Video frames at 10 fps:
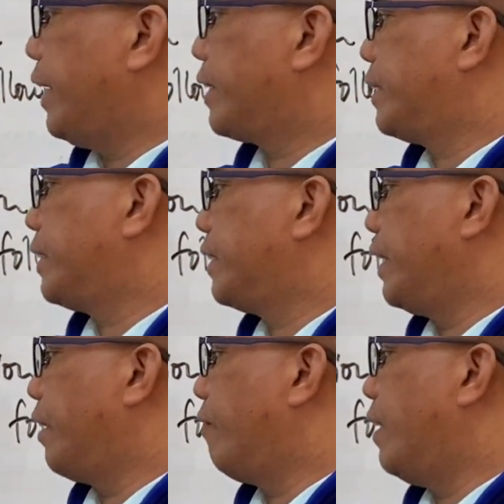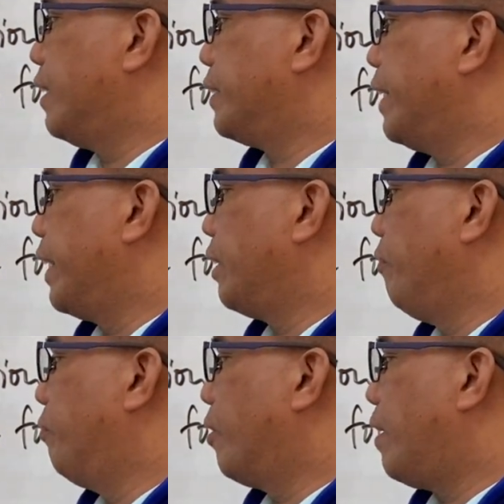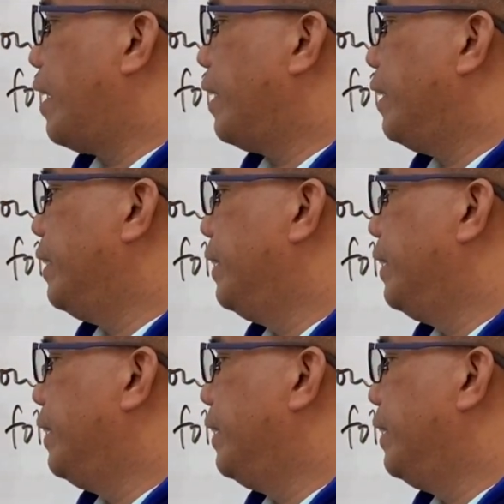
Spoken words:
x equals negative 4i,